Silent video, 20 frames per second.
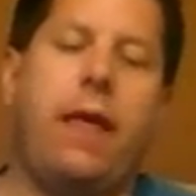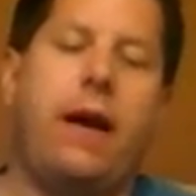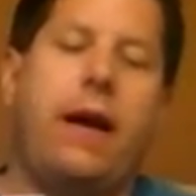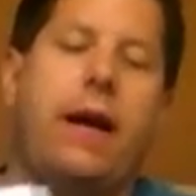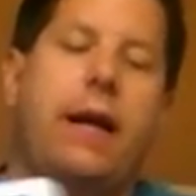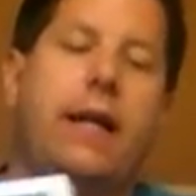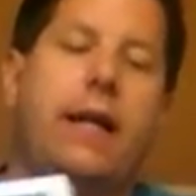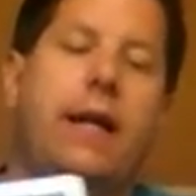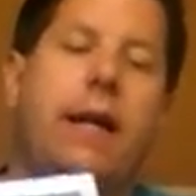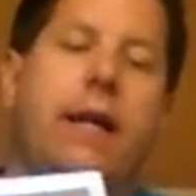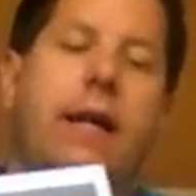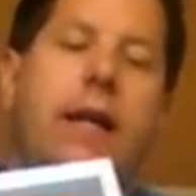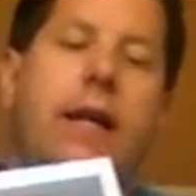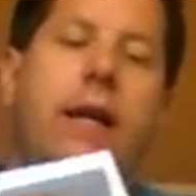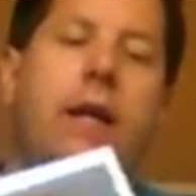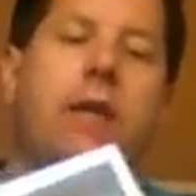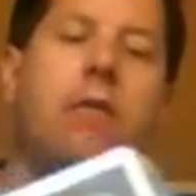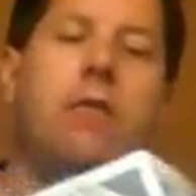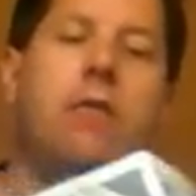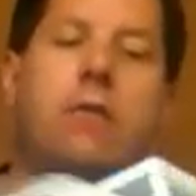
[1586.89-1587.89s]
And then
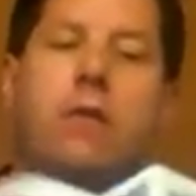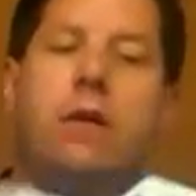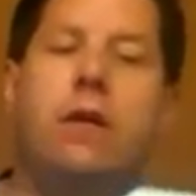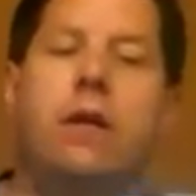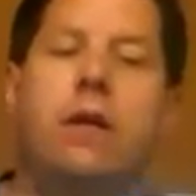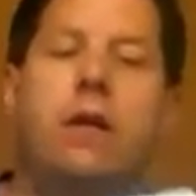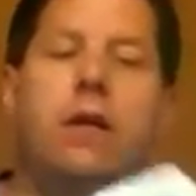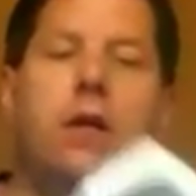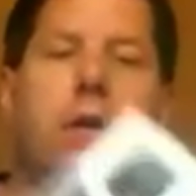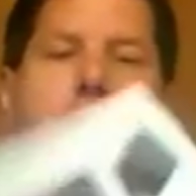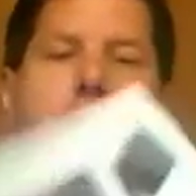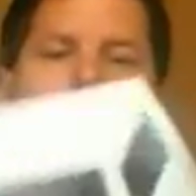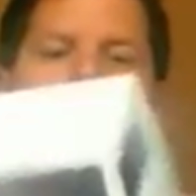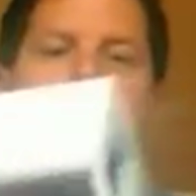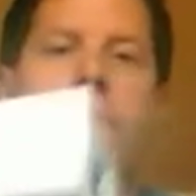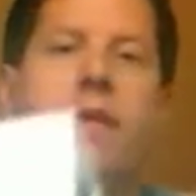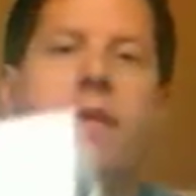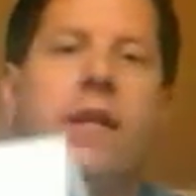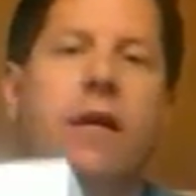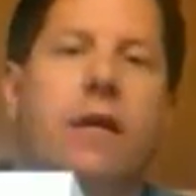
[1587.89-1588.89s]
here,
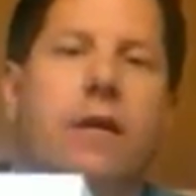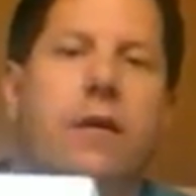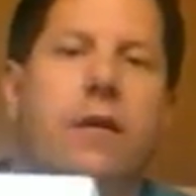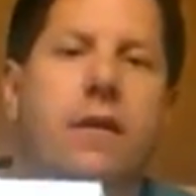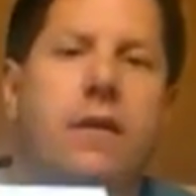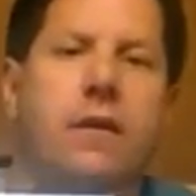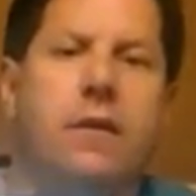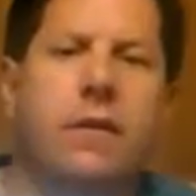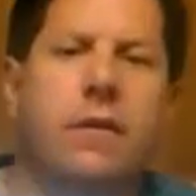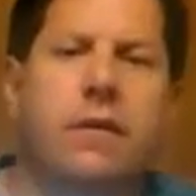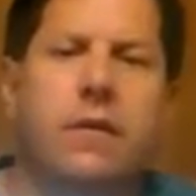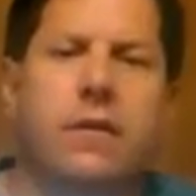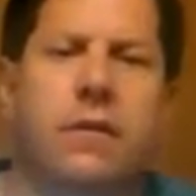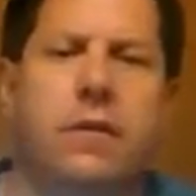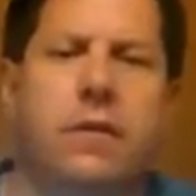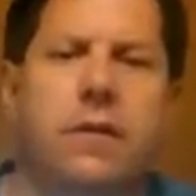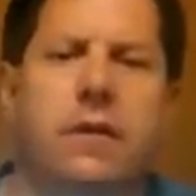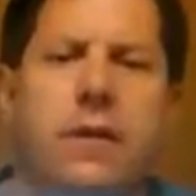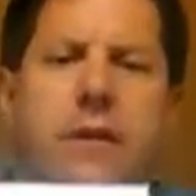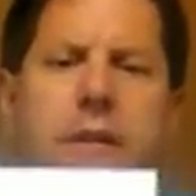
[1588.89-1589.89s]
for the,
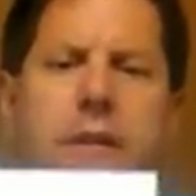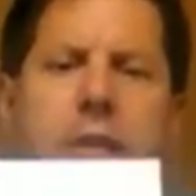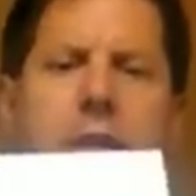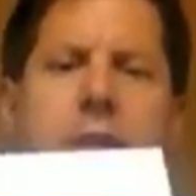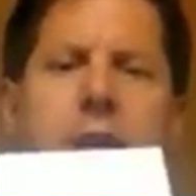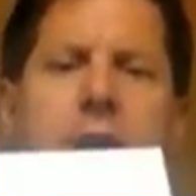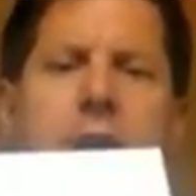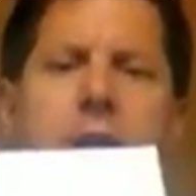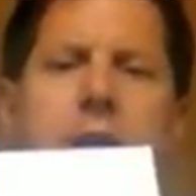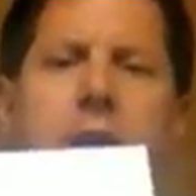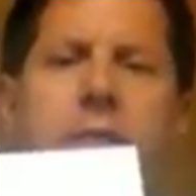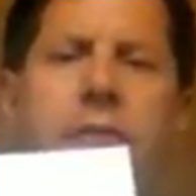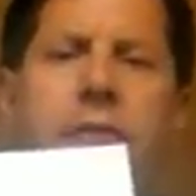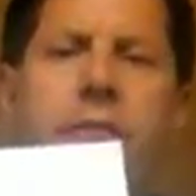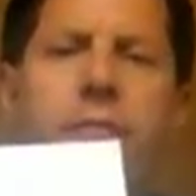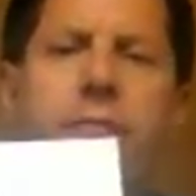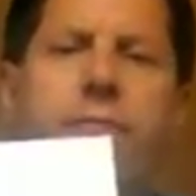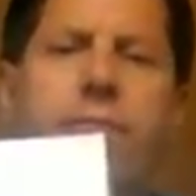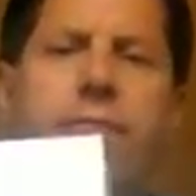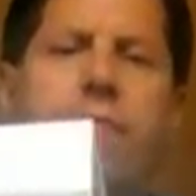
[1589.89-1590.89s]
see, it's kind of,
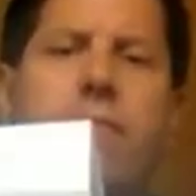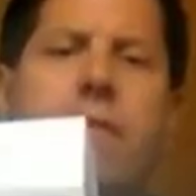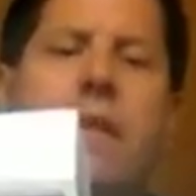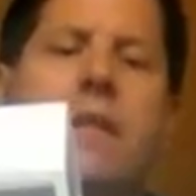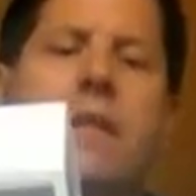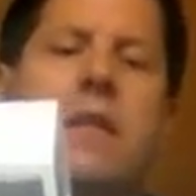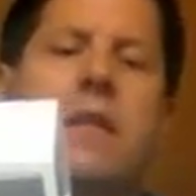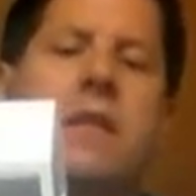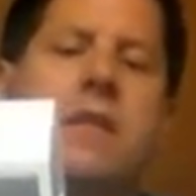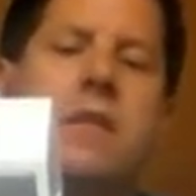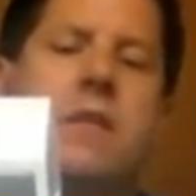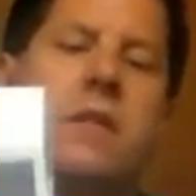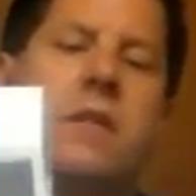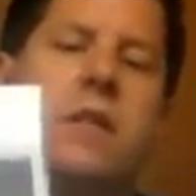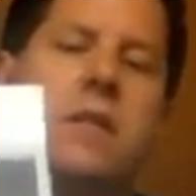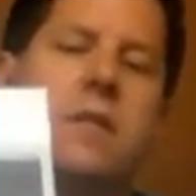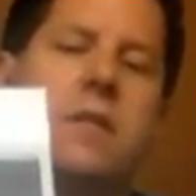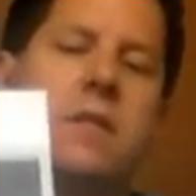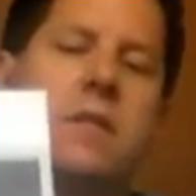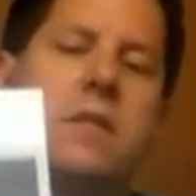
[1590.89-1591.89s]

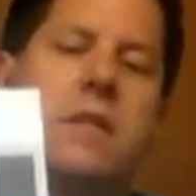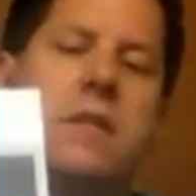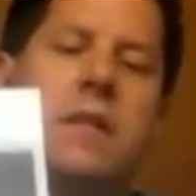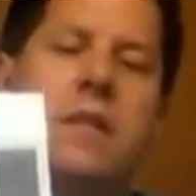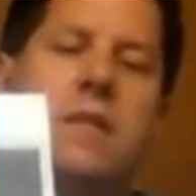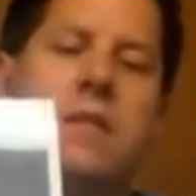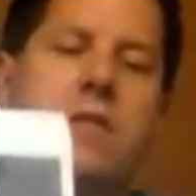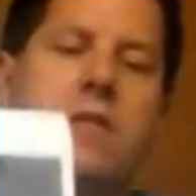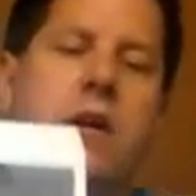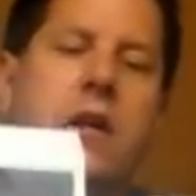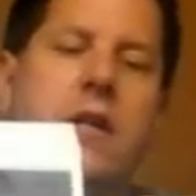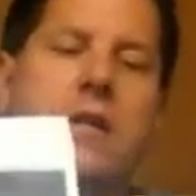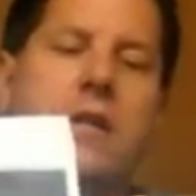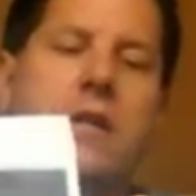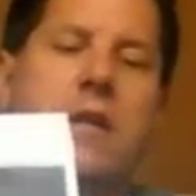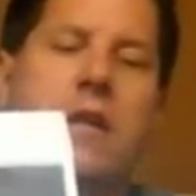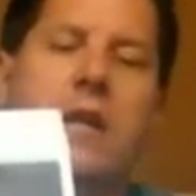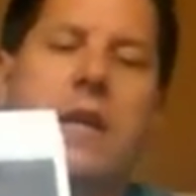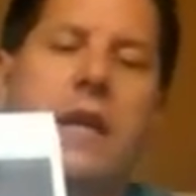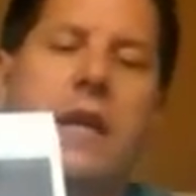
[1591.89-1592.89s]
it's not
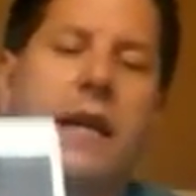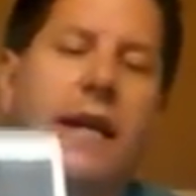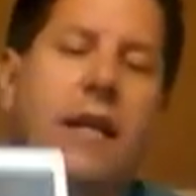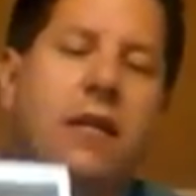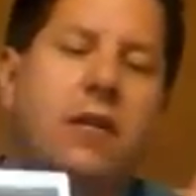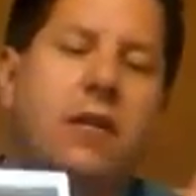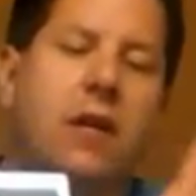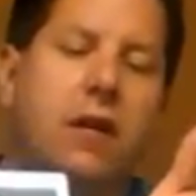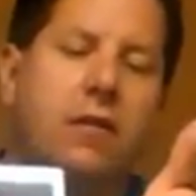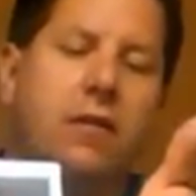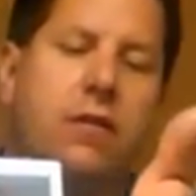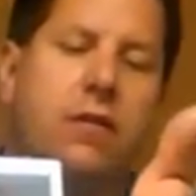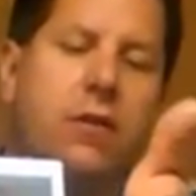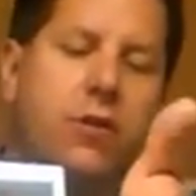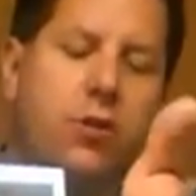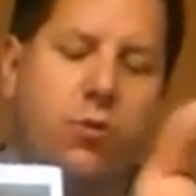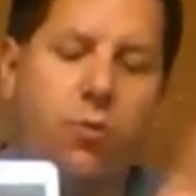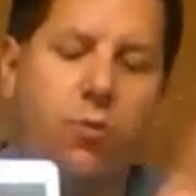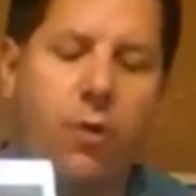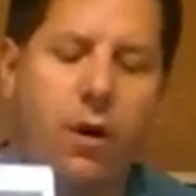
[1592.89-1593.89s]
the
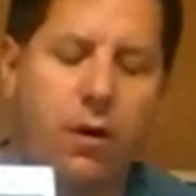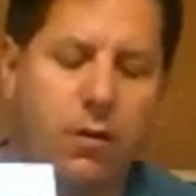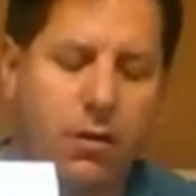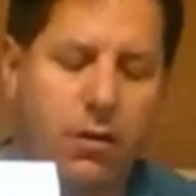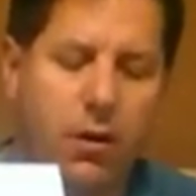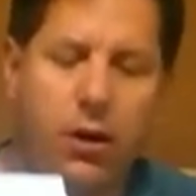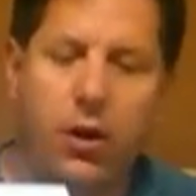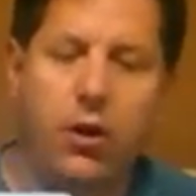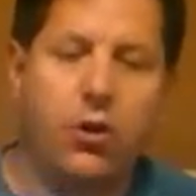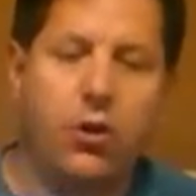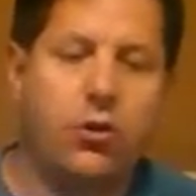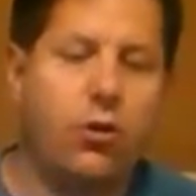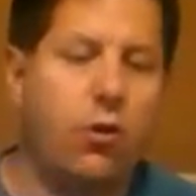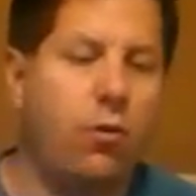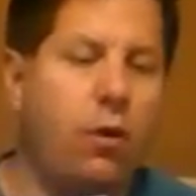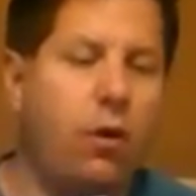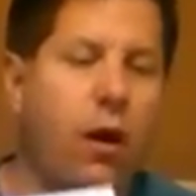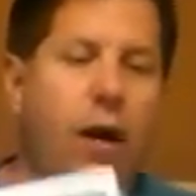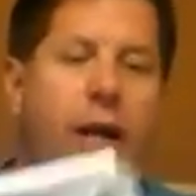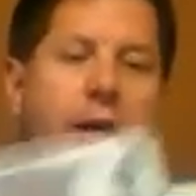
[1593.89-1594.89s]
square.
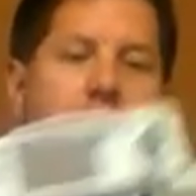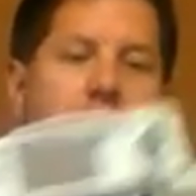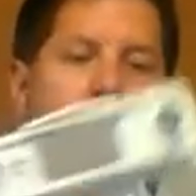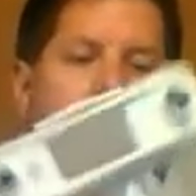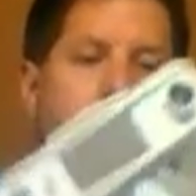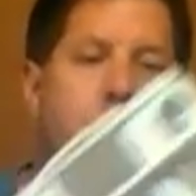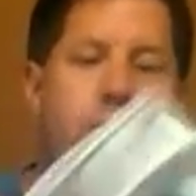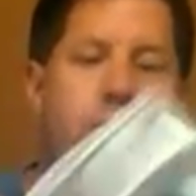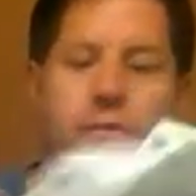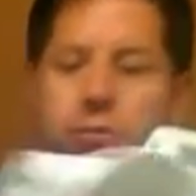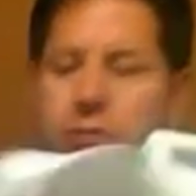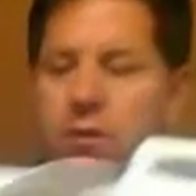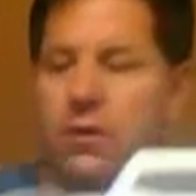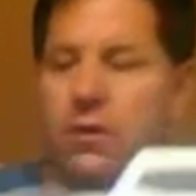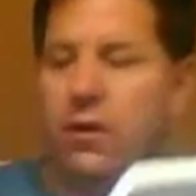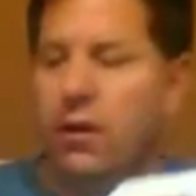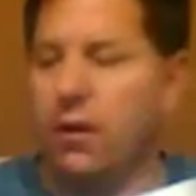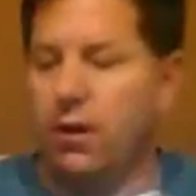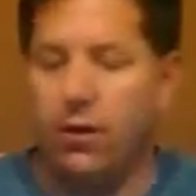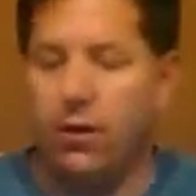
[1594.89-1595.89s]
So I just use,
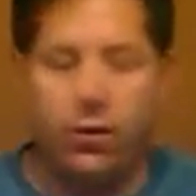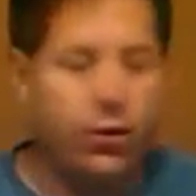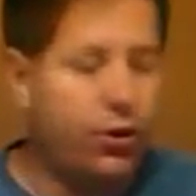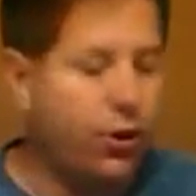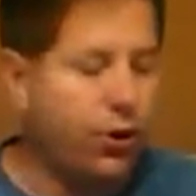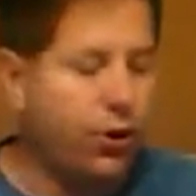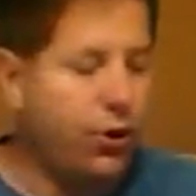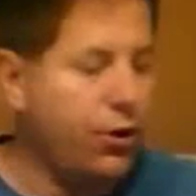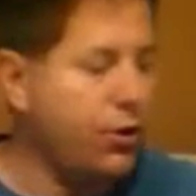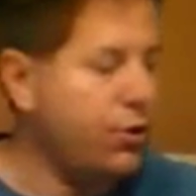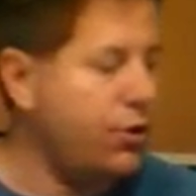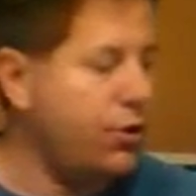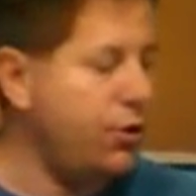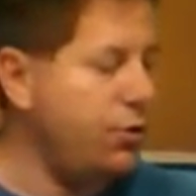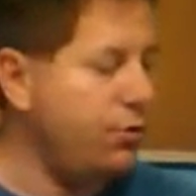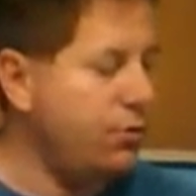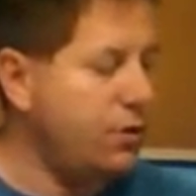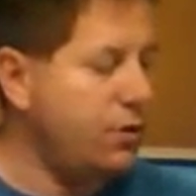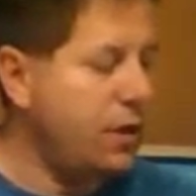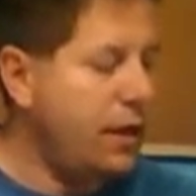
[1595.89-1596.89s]
you can just
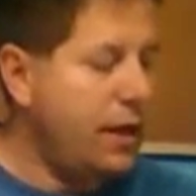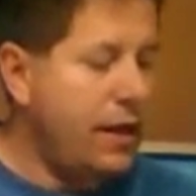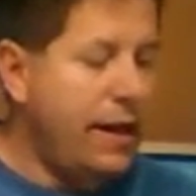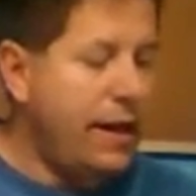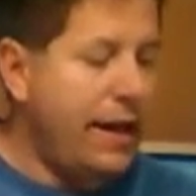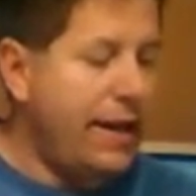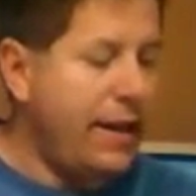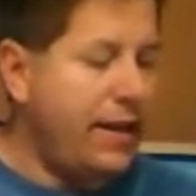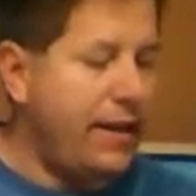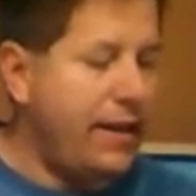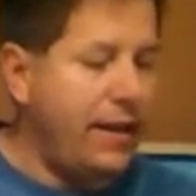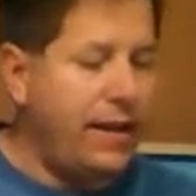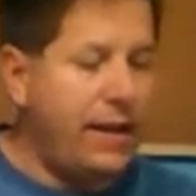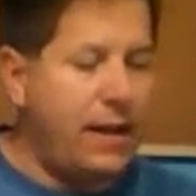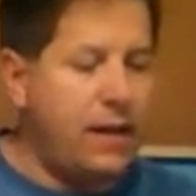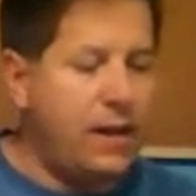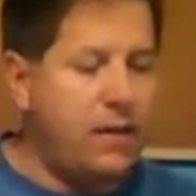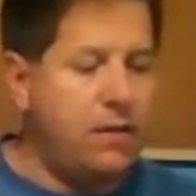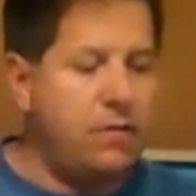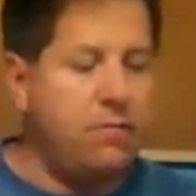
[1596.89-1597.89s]
use anything
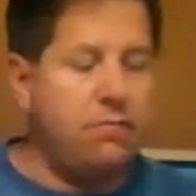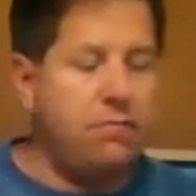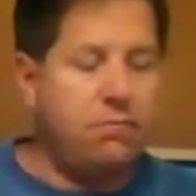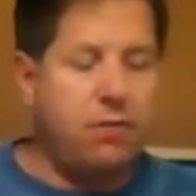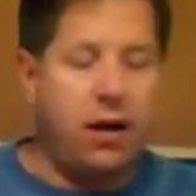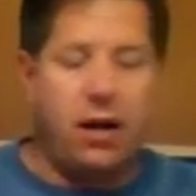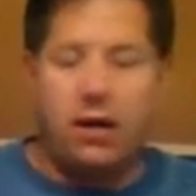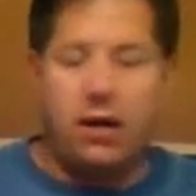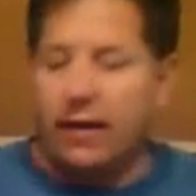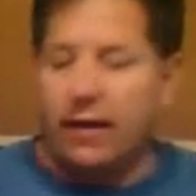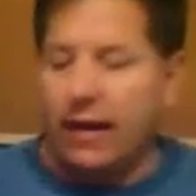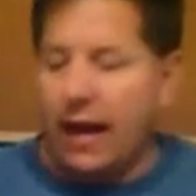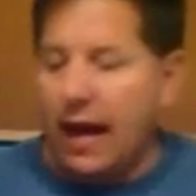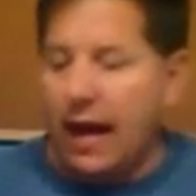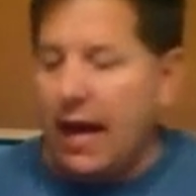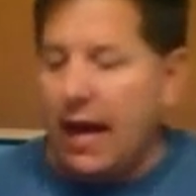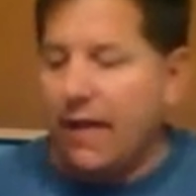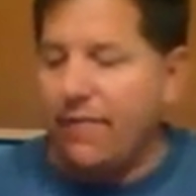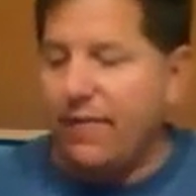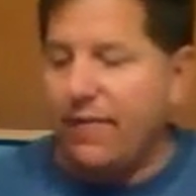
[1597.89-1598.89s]
that's kind of like a
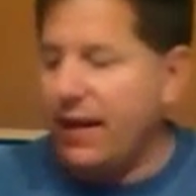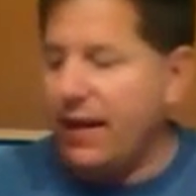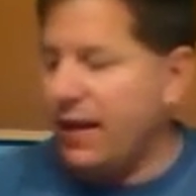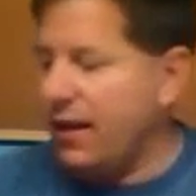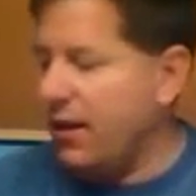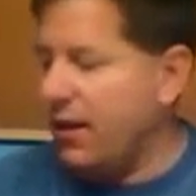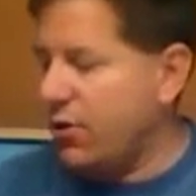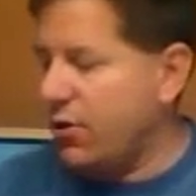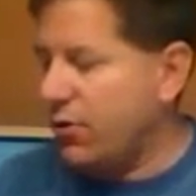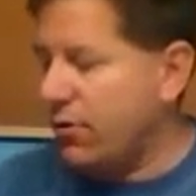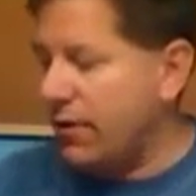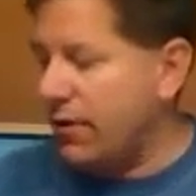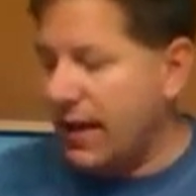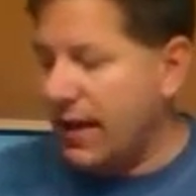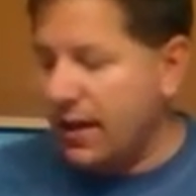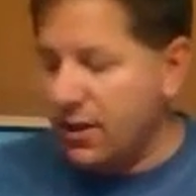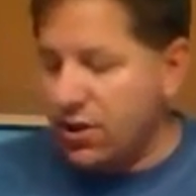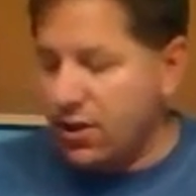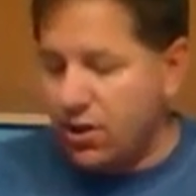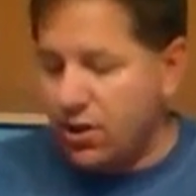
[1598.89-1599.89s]
half an inch or an
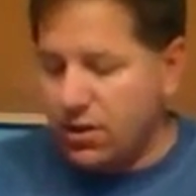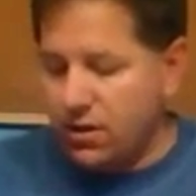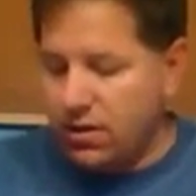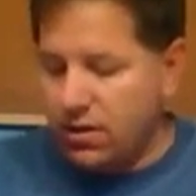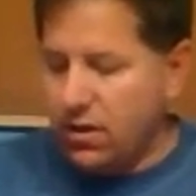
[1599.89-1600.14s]
inch.